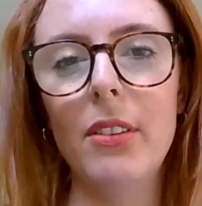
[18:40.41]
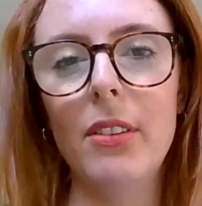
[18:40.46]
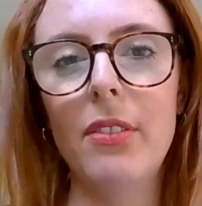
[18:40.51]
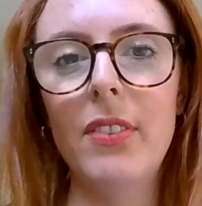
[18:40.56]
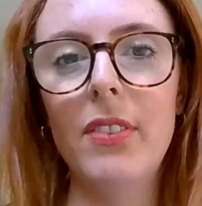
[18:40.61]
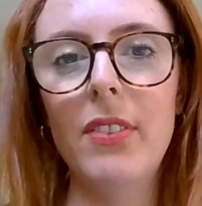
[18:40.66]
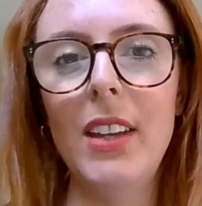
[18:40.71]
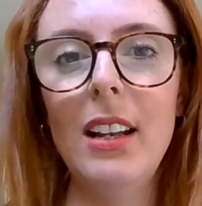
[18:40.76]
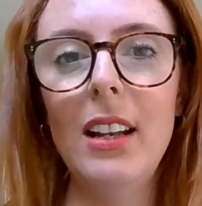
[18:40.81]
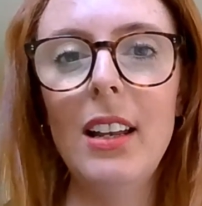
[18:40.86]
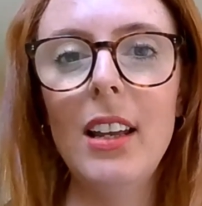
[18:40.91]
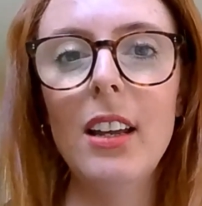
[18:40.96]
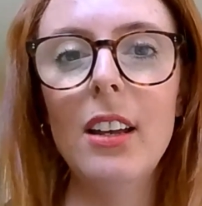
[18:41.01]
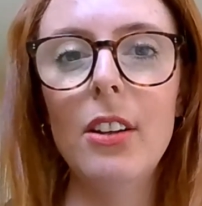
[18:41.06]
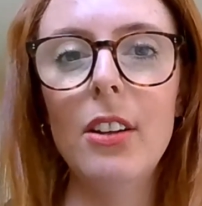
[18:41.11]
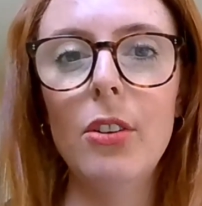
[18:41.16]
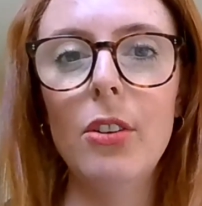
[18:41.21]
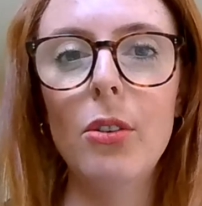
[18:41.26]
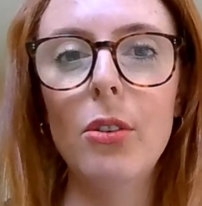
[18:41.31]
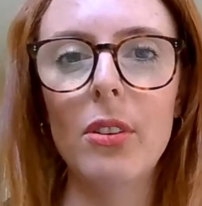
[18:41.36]
the
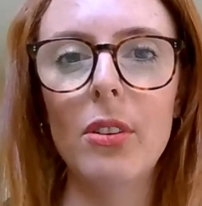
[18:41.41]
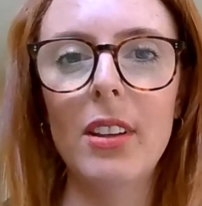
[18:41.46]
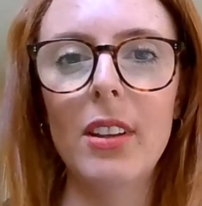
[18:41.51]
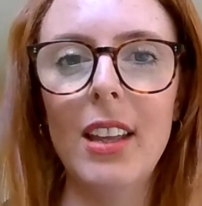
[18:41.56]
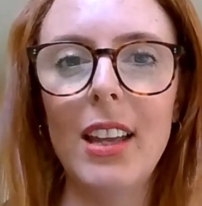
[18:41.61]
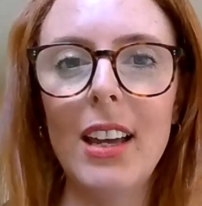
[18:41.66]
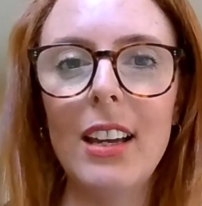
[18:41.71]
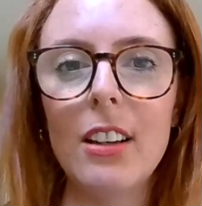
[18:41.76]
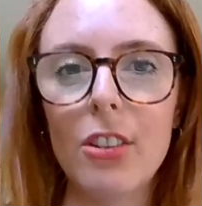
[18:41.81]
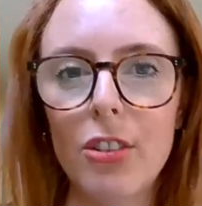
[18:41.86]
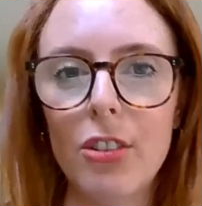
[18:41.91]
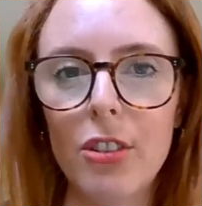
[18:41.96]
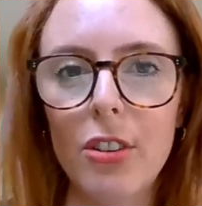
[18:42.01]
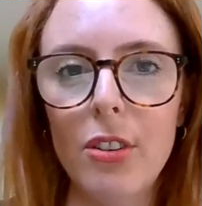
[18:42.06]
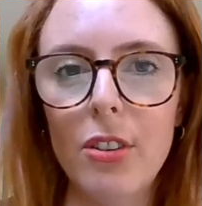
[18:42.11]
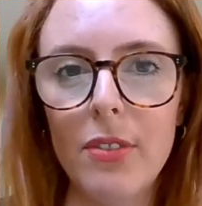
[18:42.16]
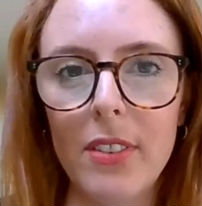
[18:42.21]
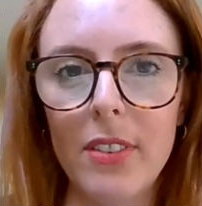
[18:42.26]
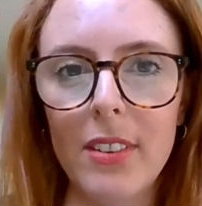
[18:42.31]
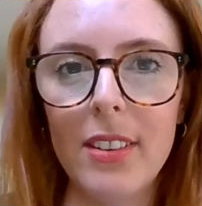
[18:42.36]
feeling and not the
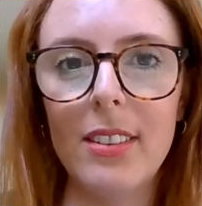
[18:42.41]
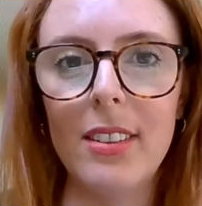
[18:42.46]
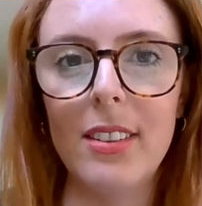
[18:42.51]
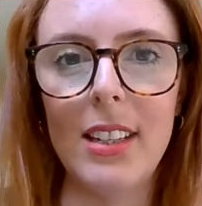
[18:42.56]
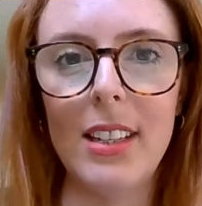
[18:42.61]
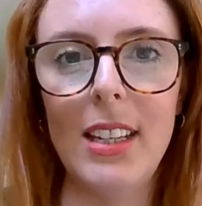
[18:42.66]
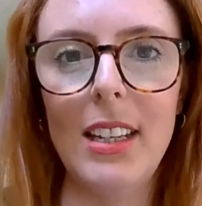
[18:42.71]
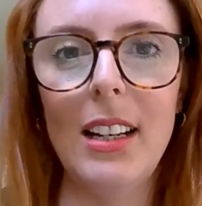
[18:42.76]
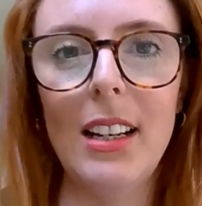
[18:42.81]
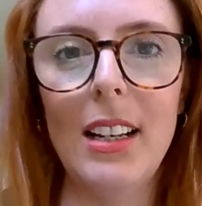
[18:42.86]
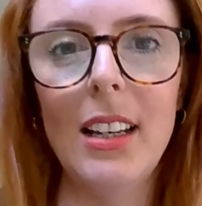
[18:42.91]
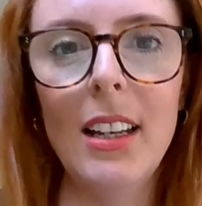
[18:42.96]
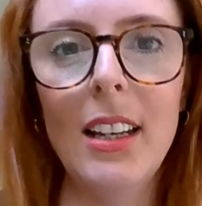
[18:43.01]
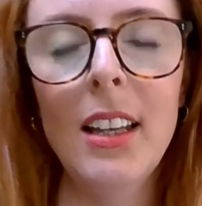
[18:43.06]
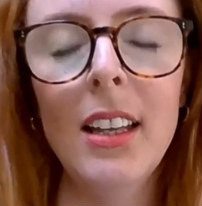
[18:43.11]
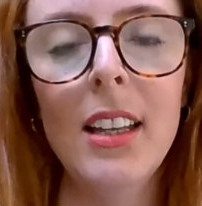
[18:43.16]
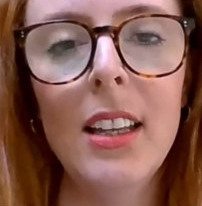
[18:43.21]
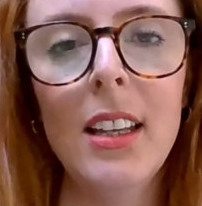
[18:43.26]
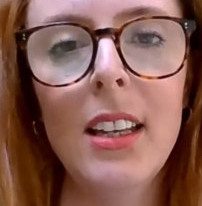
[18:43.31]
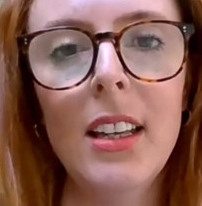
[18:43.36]
action of the stealing,